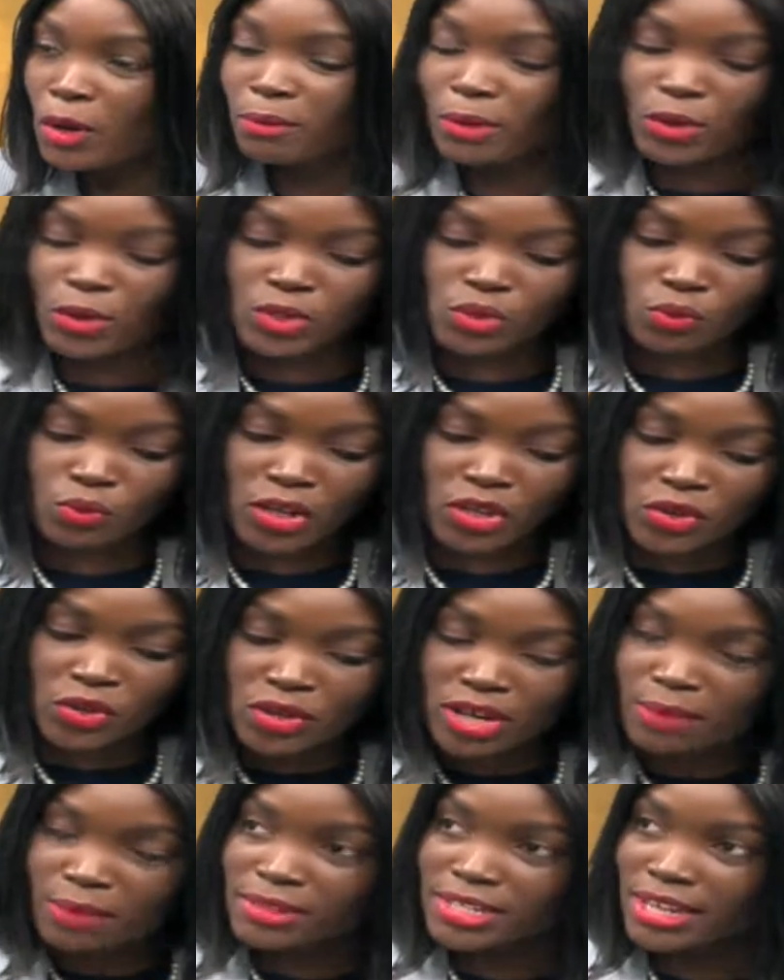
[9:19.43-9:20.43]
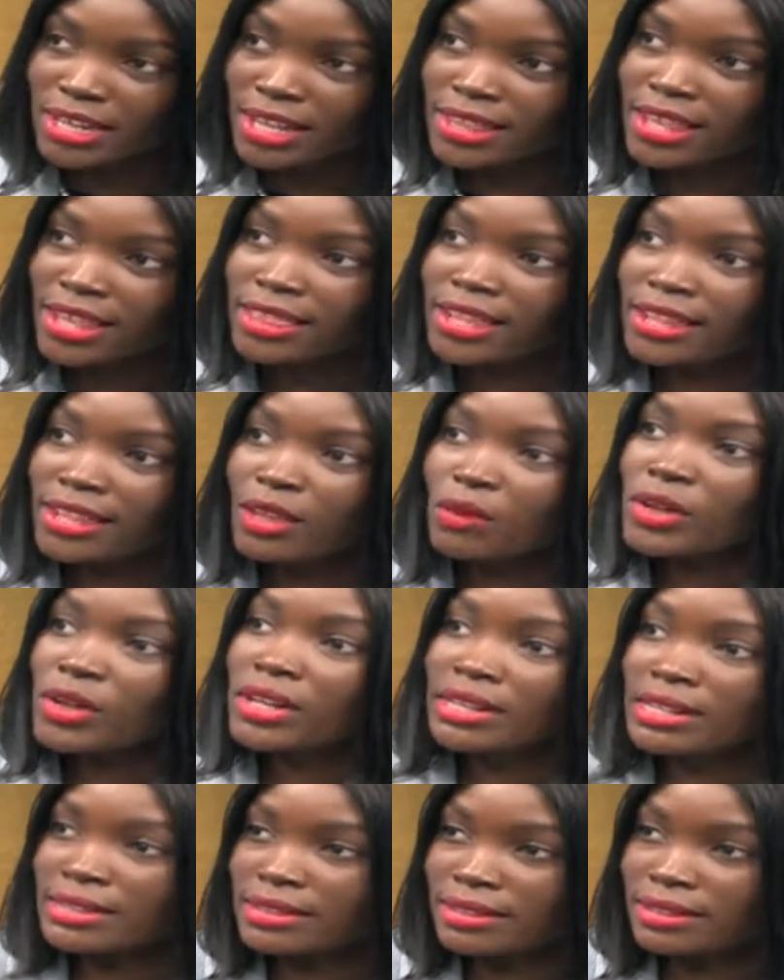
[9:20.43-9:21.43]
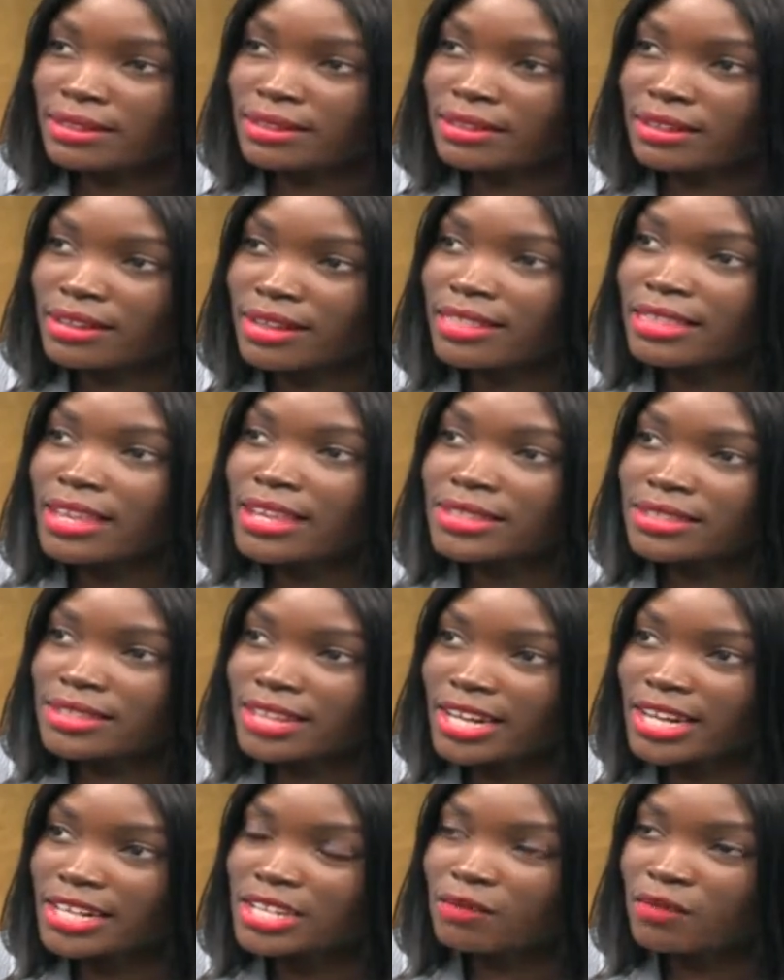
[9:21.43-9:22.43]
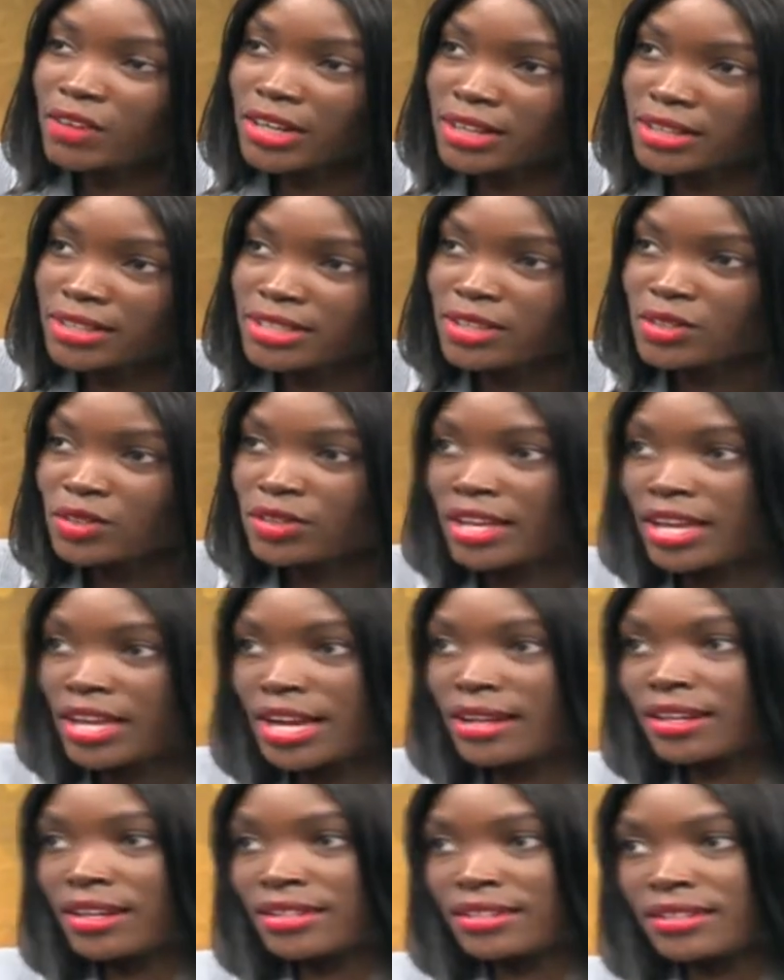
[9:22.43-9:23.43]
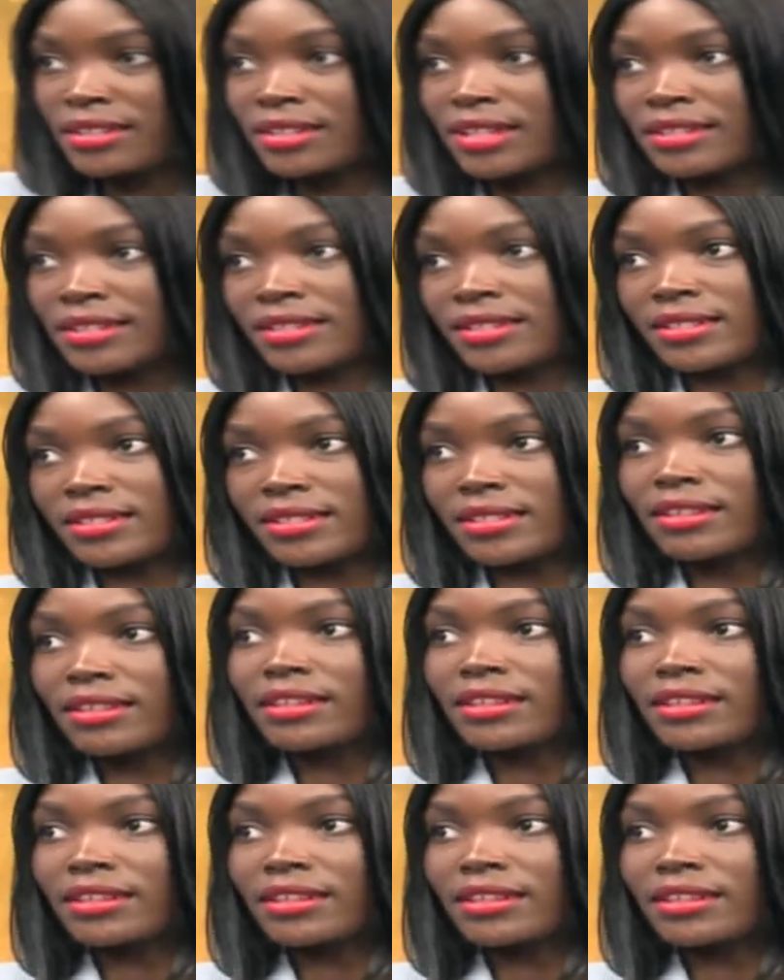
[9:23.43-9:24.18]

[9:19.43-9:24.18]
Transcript: Because when you come together, then they will listen. The executive will listen to the young legislators.